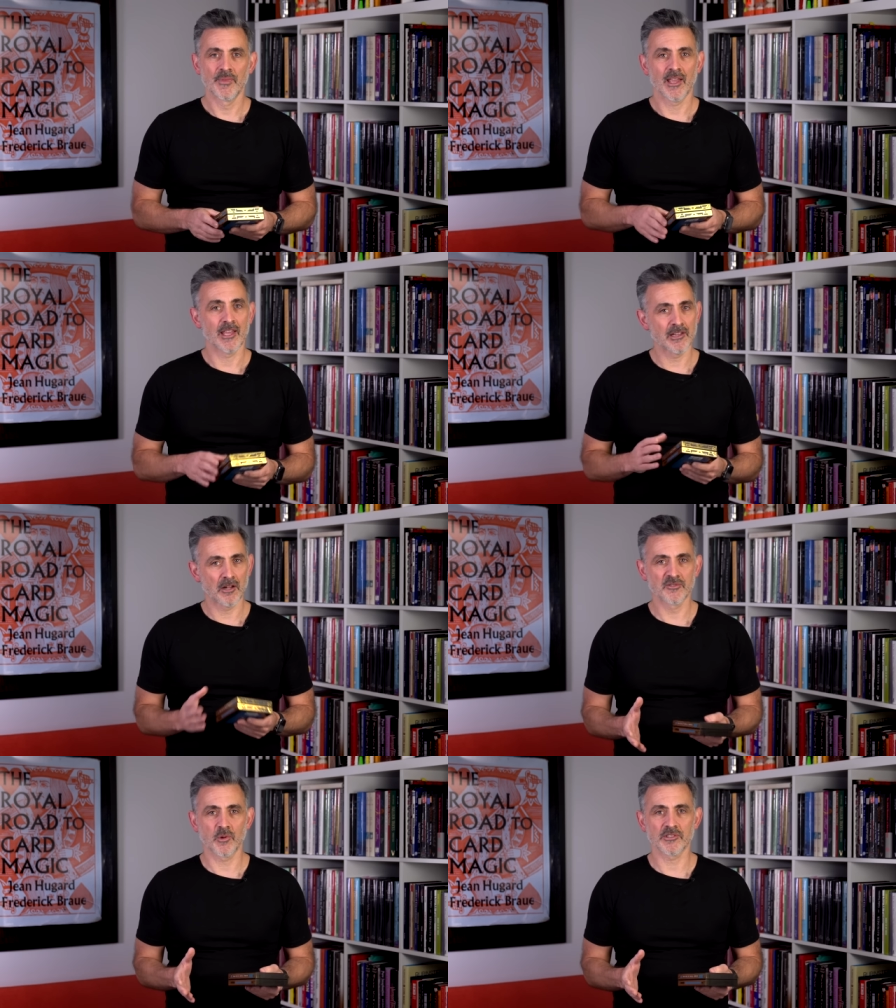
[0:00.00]
He
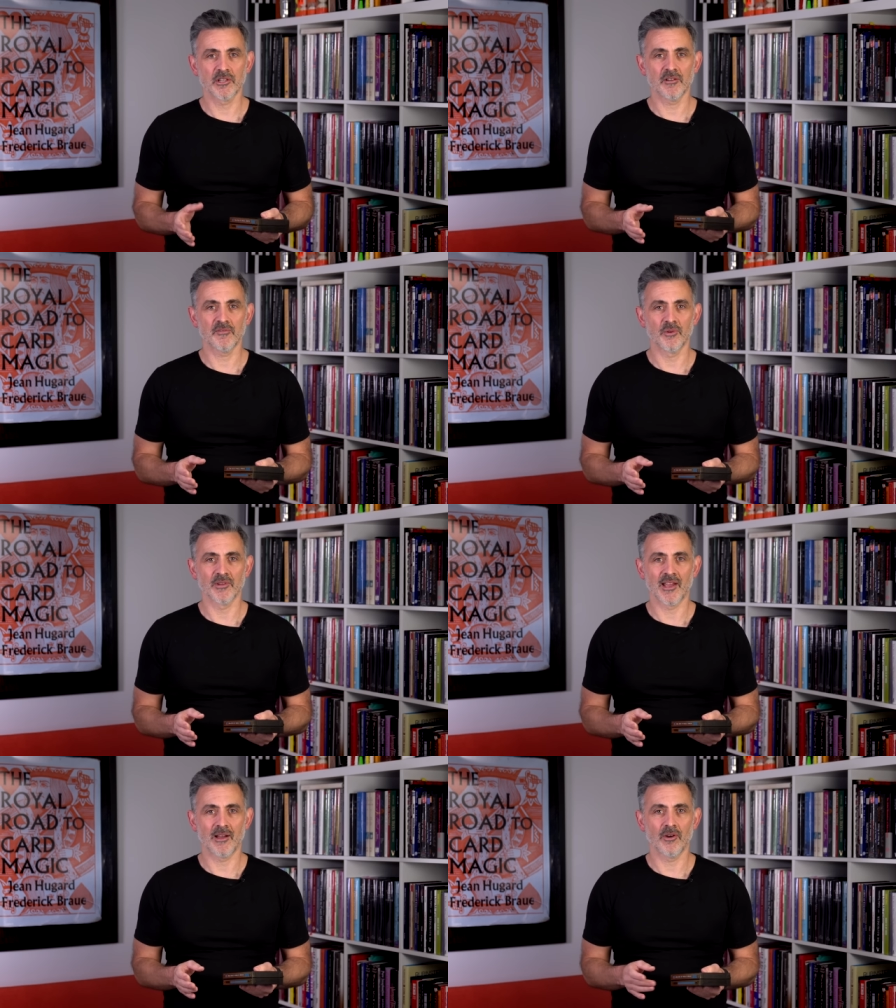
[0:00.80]
knows what to look for
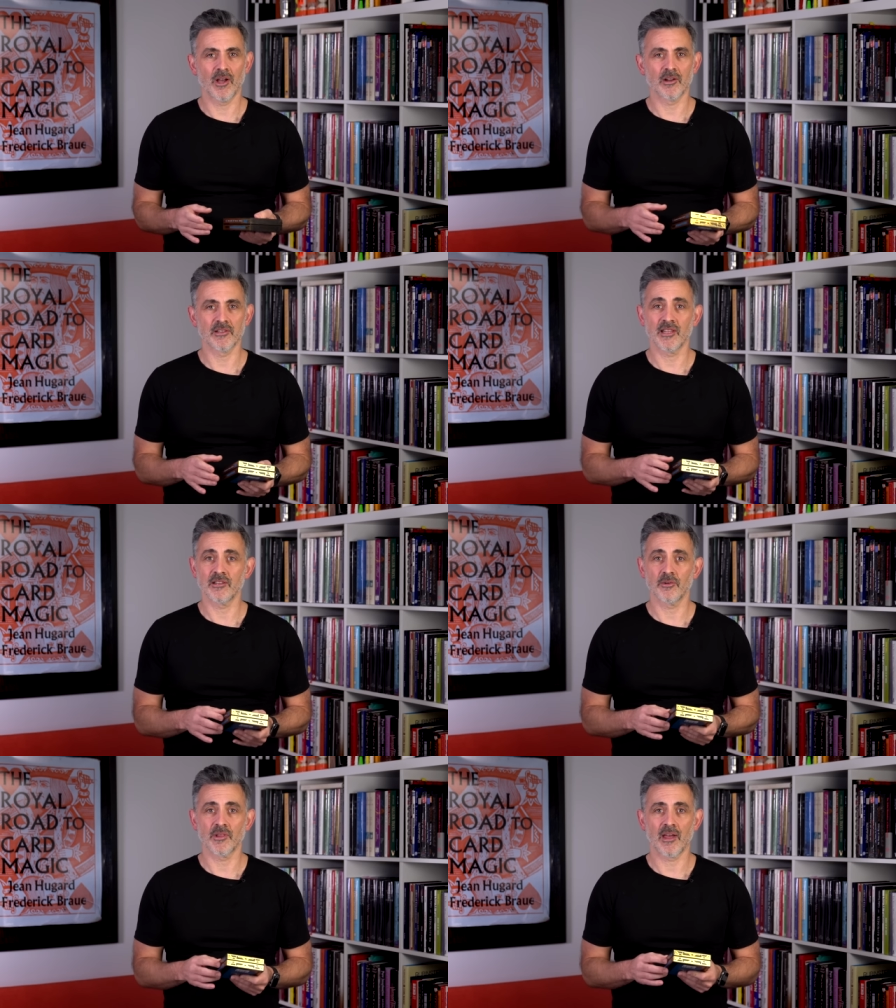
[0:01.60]
now, and I
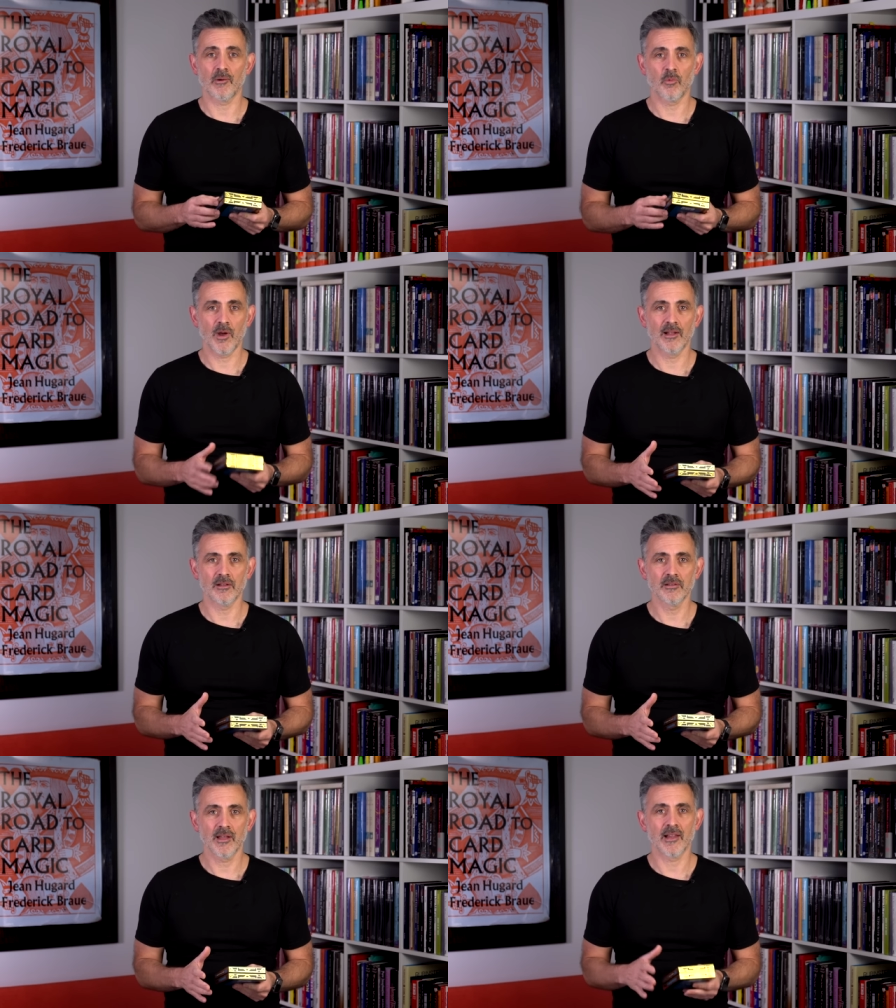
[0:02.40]
didn't do it that well.